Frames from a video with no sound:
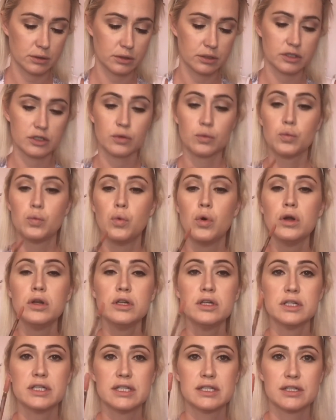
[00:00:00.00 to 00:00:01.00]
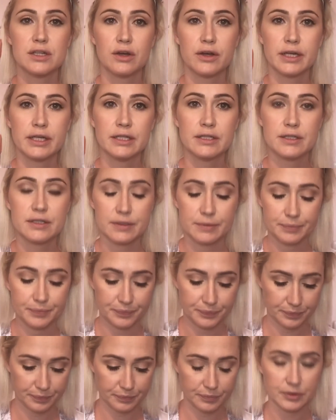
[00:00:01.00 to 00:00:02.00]
so the wand is nice.
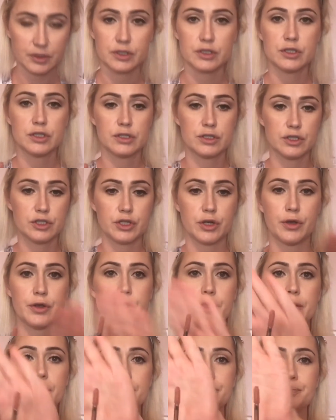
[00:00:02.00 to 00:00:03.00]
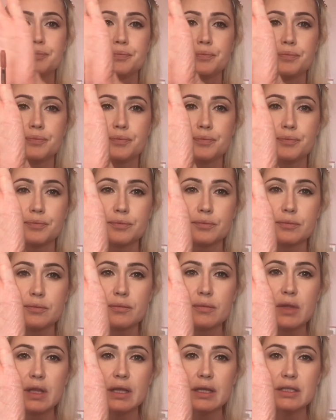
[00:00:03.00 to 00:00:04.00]
Let's just show you.
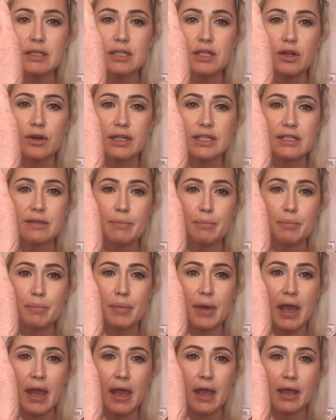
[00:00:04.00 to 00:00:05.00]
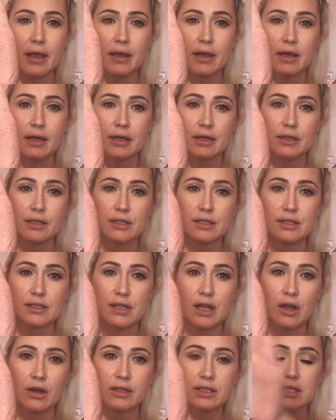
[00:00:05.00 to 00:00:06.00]
It's nice and big,
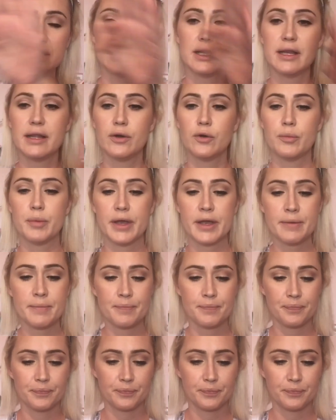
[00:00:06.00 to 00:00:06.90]
slanted a little bit.